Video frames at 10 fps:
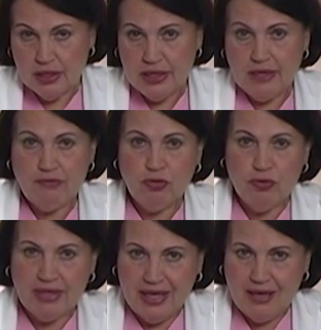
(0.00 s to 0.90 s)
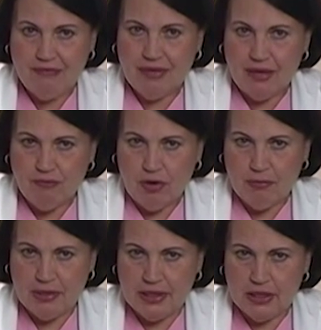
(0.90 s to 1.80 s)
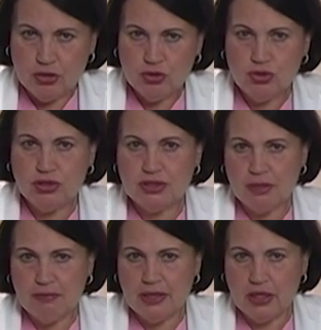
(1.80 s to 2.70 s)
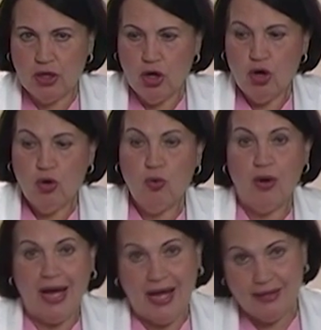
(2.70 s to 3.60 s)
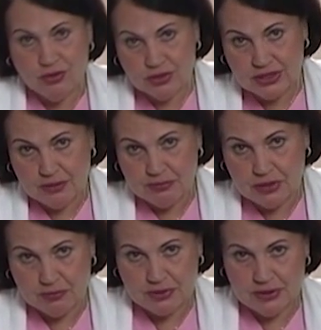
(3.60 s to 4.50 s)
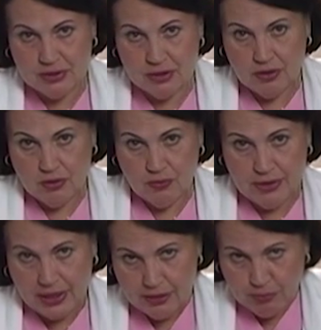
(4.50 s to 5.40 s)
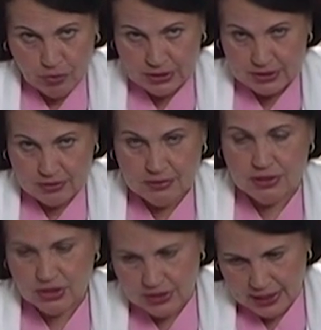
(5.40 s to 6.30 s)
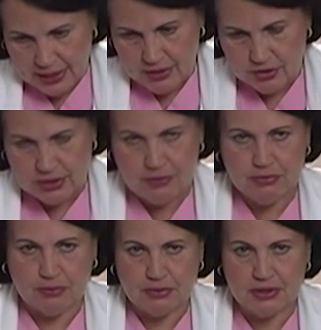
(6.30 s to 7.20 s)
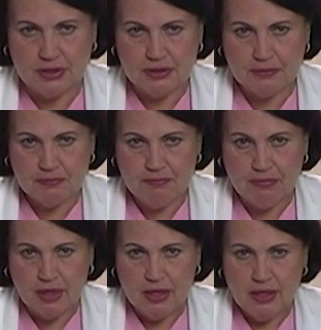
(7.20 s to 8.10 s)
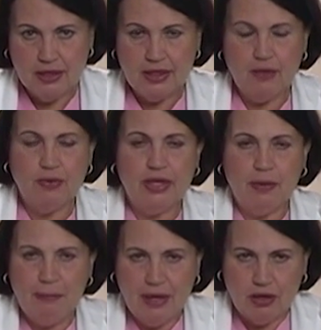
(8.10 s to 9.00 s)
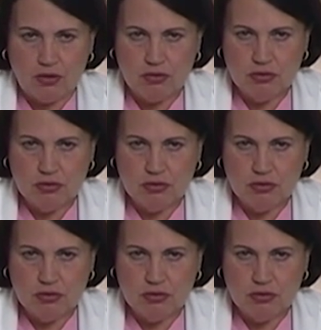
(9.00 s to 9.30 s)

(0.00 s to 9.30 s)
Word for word: If you gave that remedy to somebody who had those symptoms without the poison, they just had those symptoms, they would get better.